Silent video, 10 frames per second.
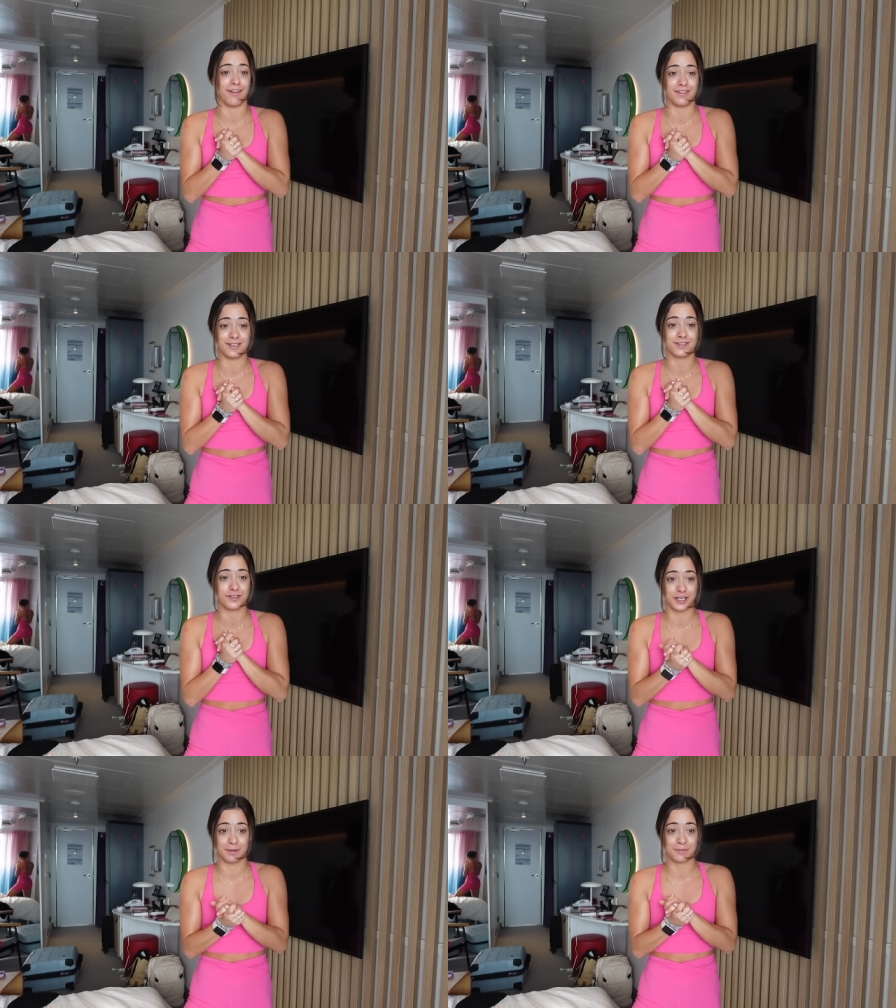on this
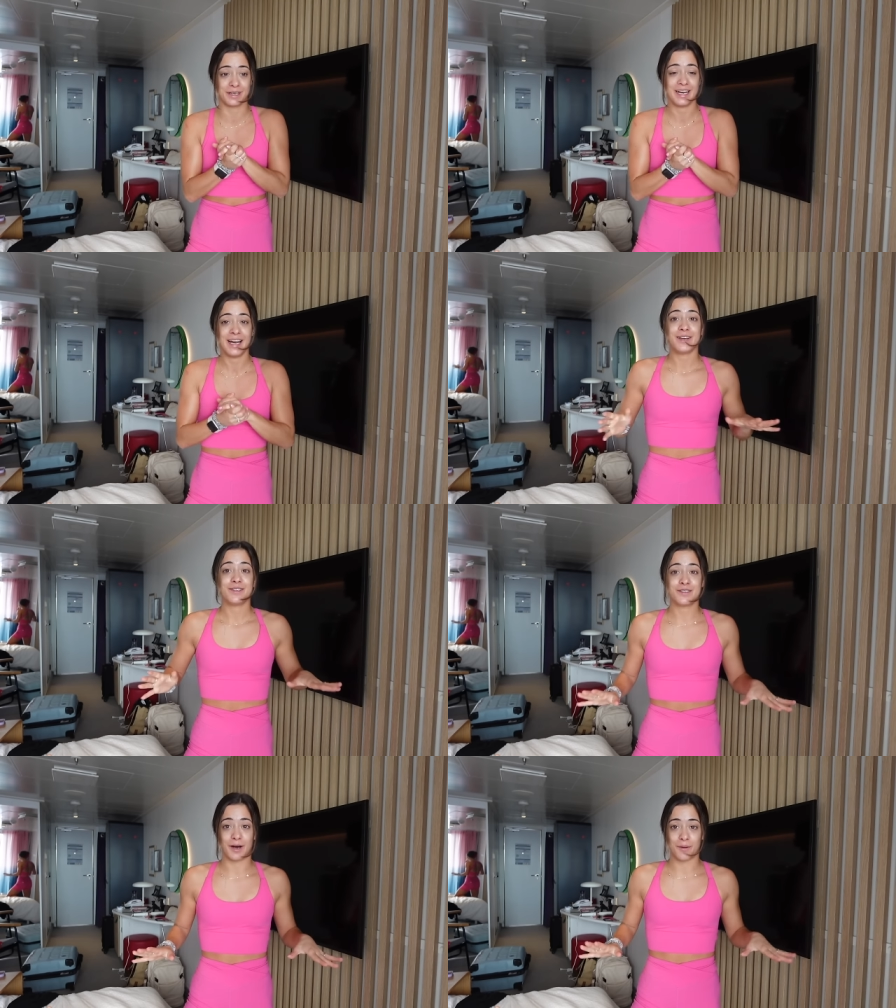ship.
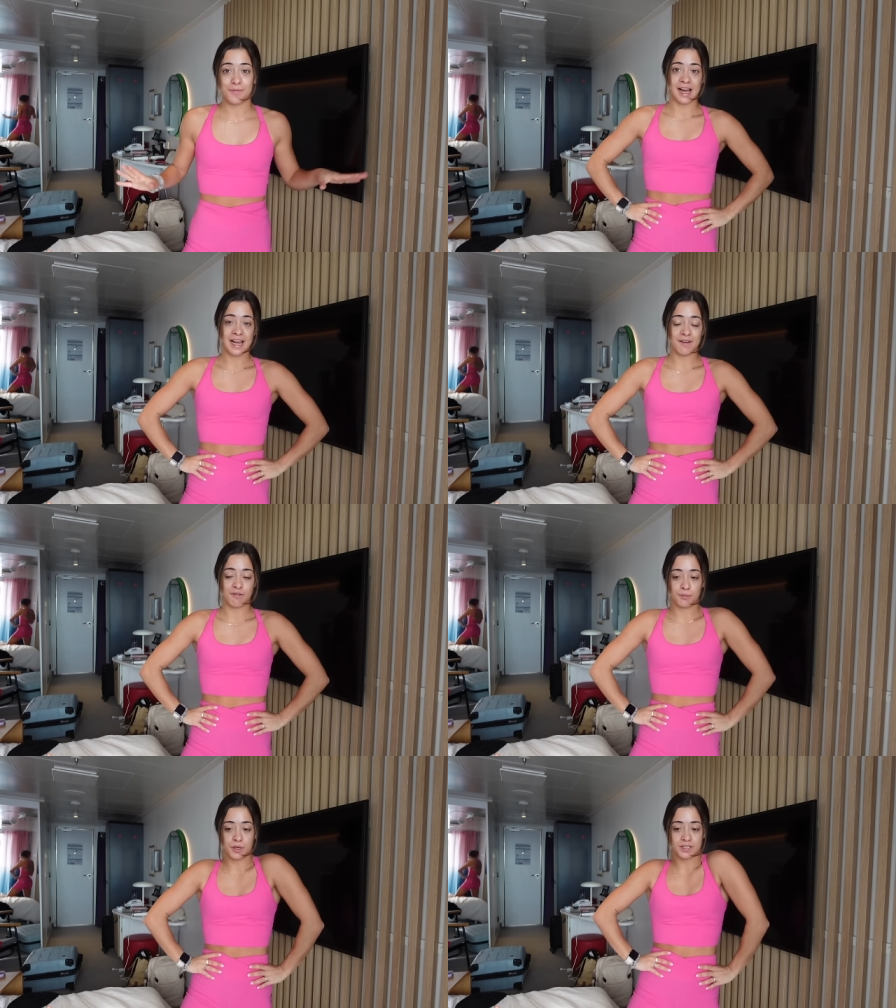So I
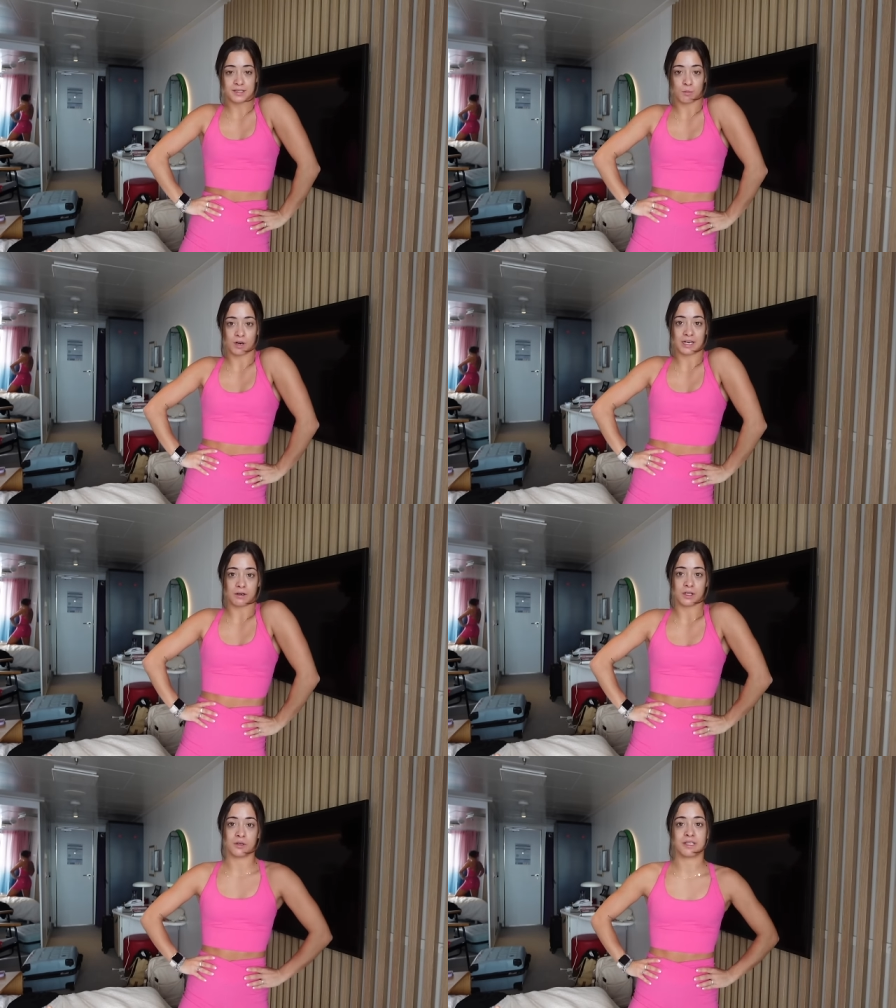have put some workout
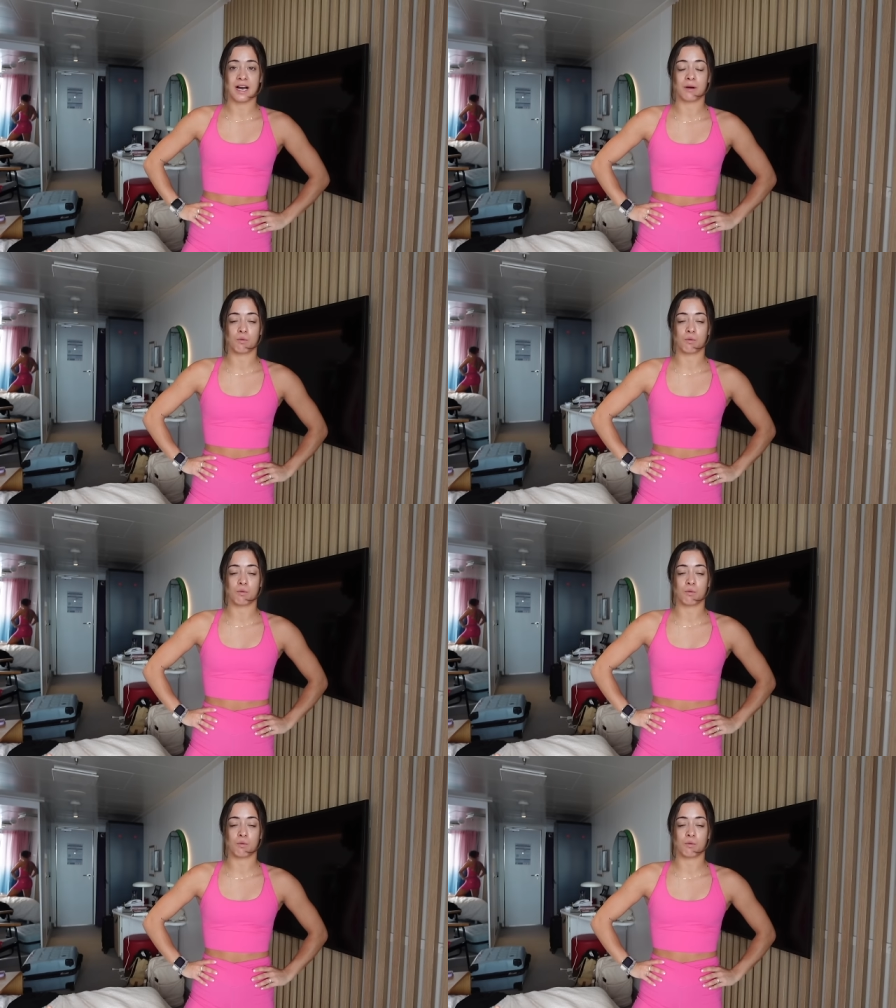clothes on.